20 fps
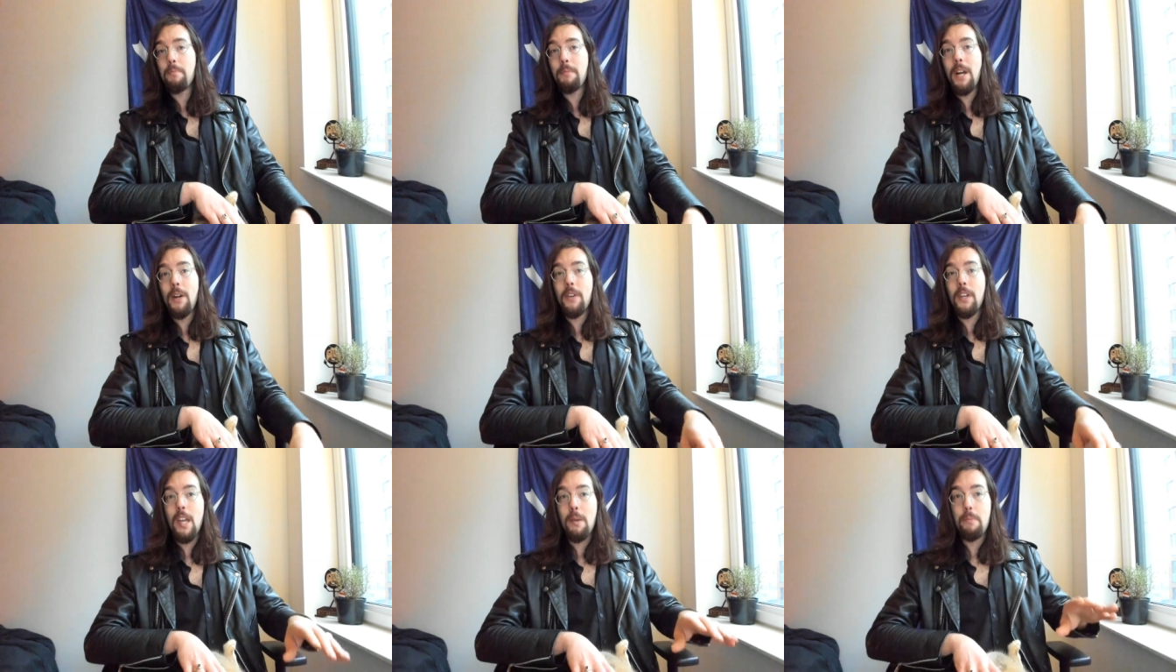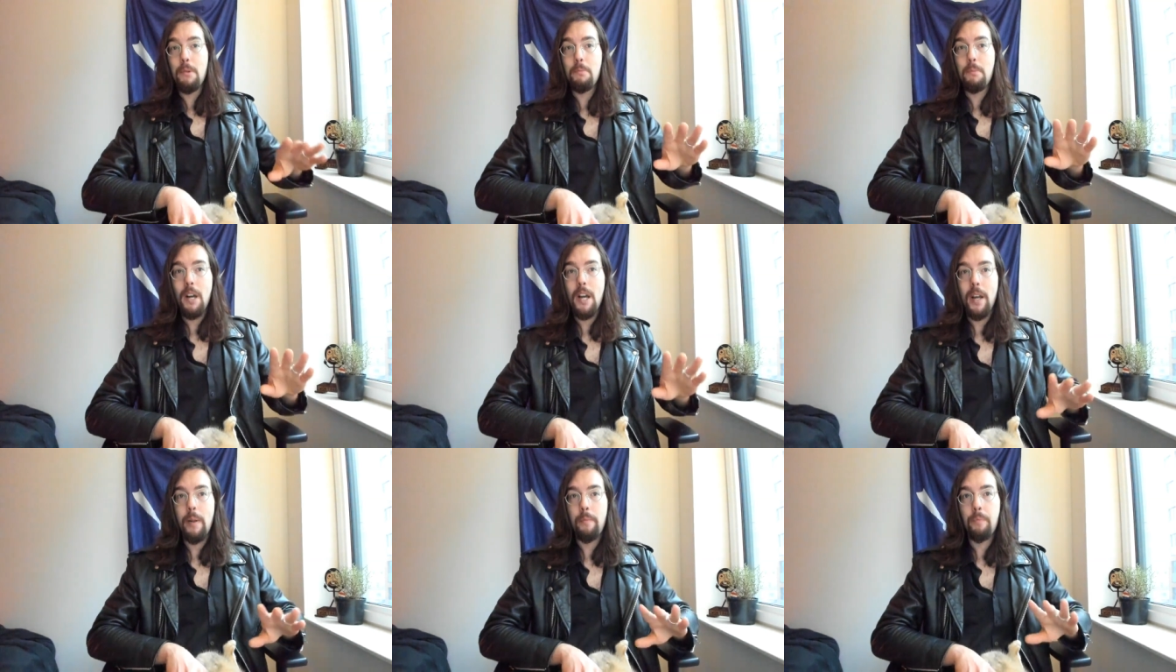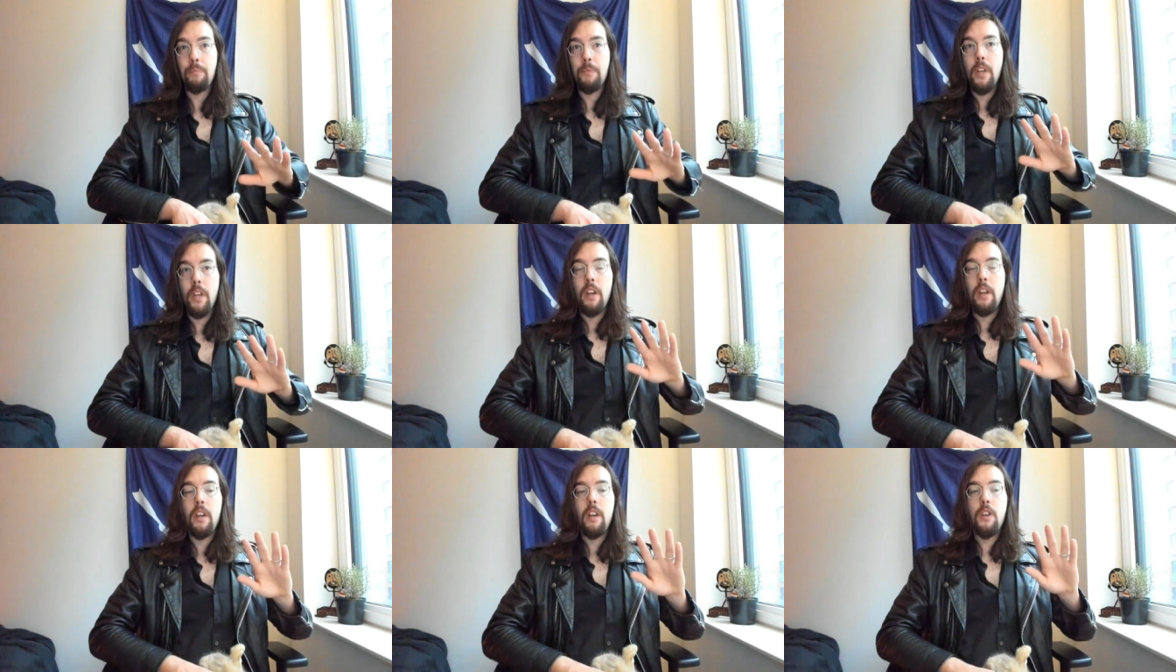Now keep in mind,
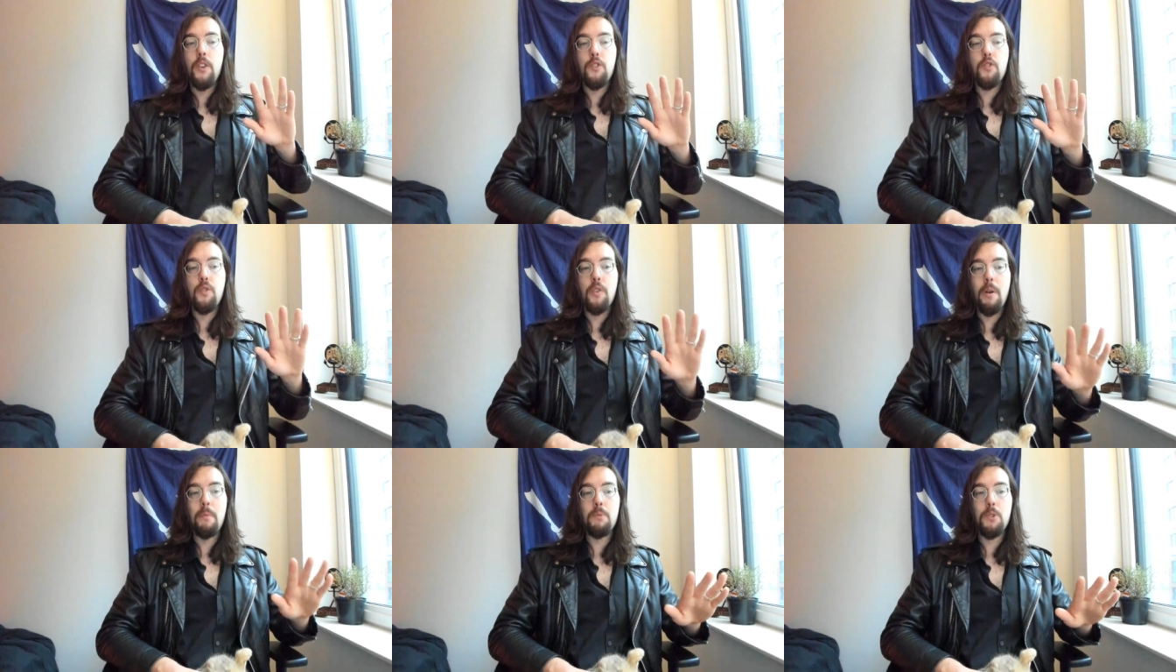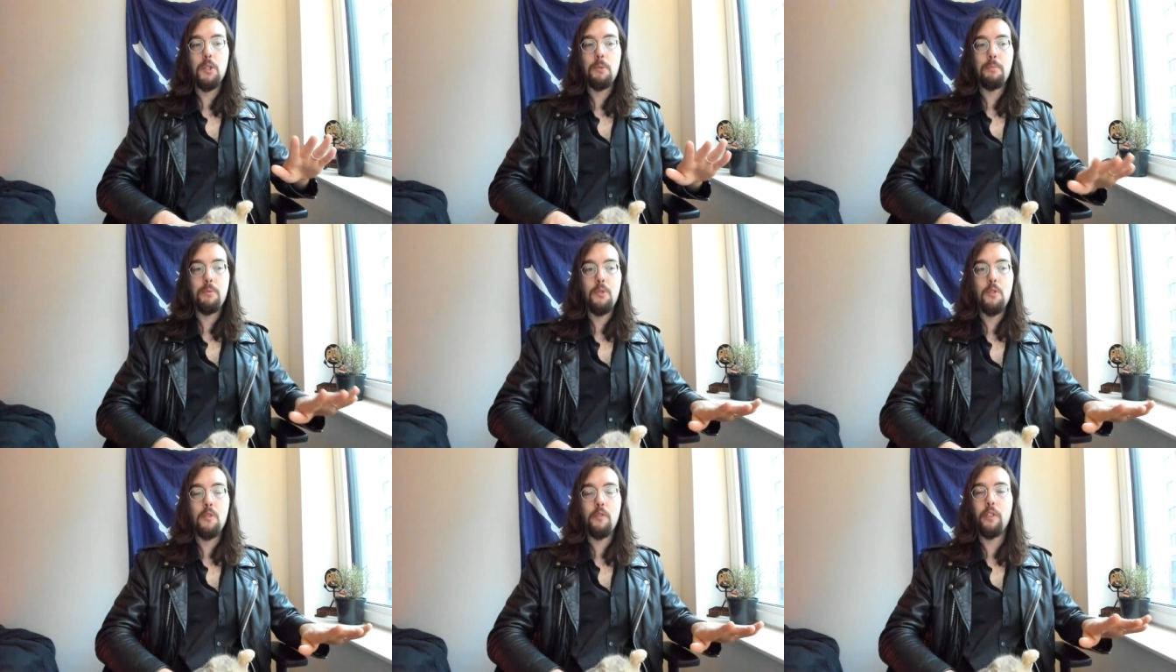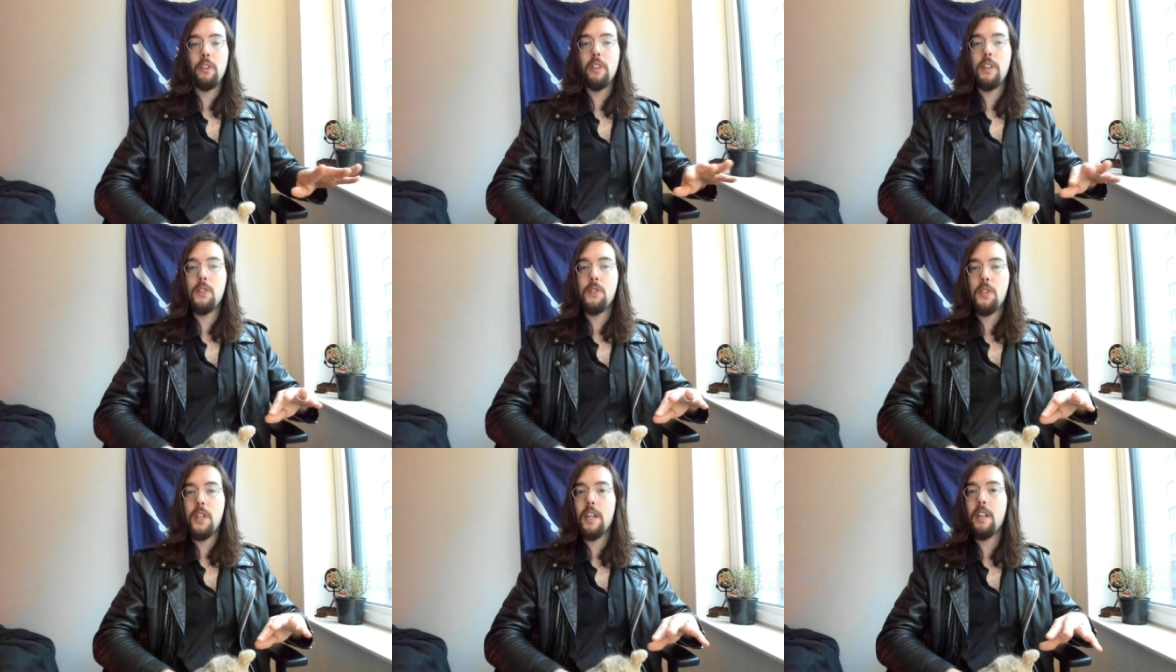Trump's approval
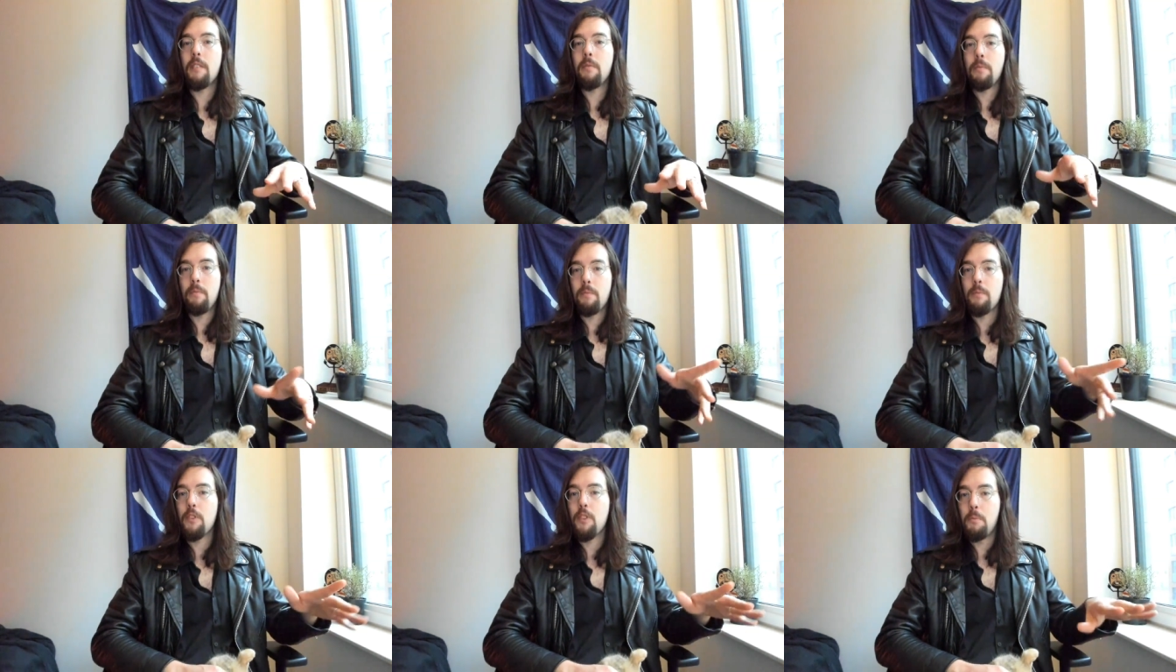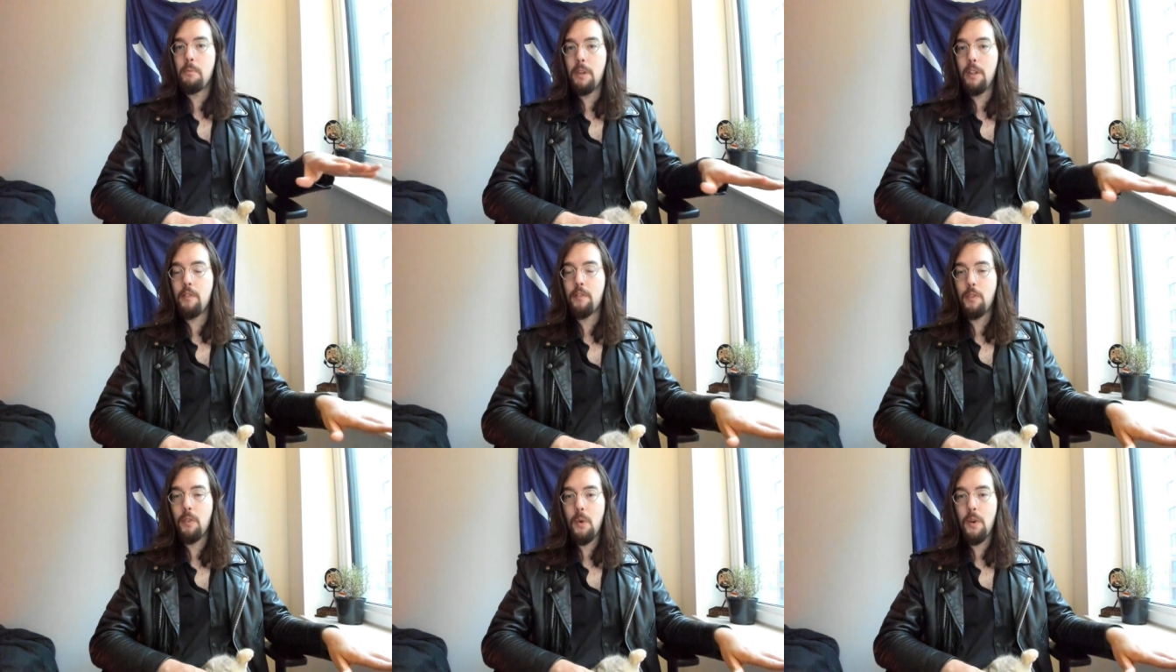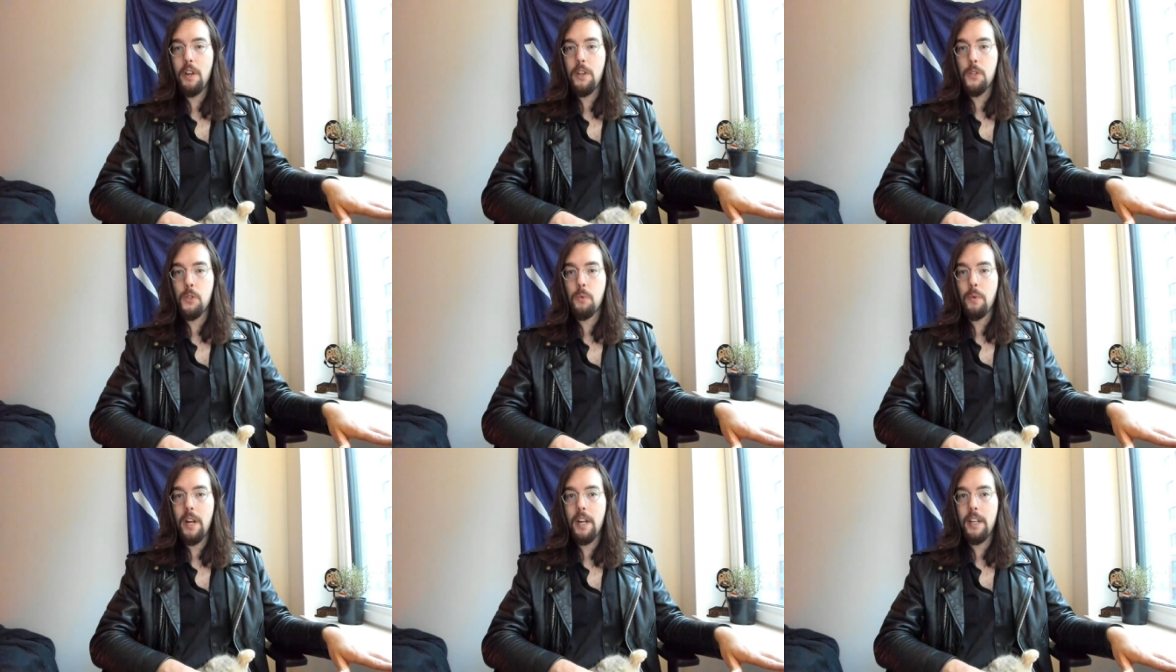is in the
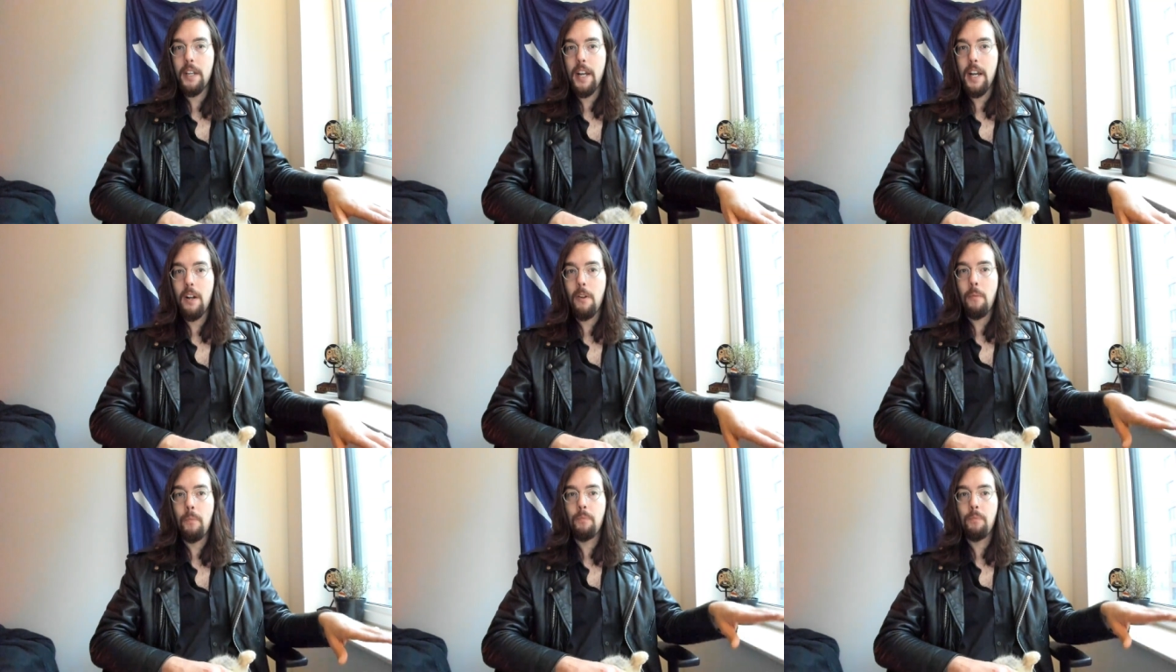mid-40s right now